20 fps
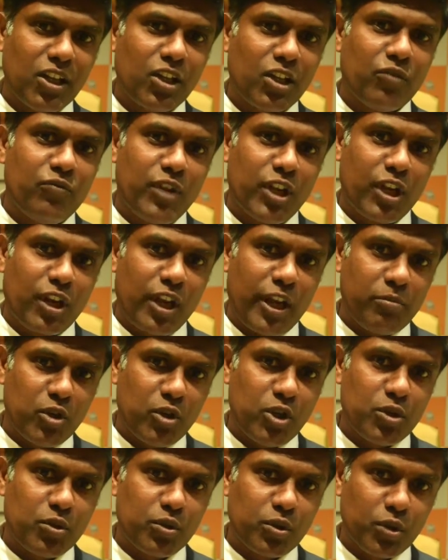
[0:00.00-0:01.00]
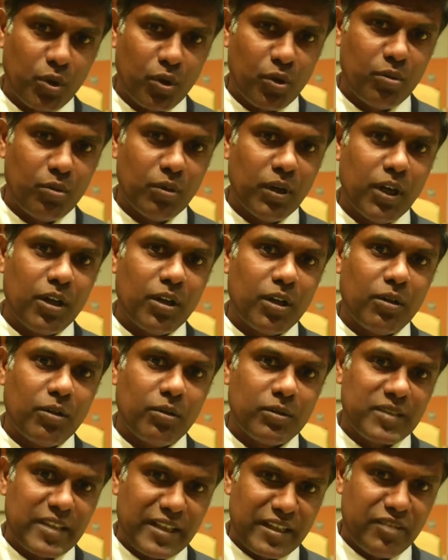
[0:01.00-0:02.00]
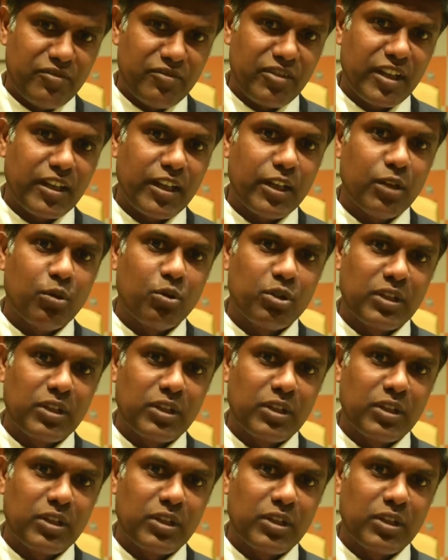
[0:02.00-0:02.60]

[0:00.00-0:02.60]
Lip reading: We are able to grow significantly over the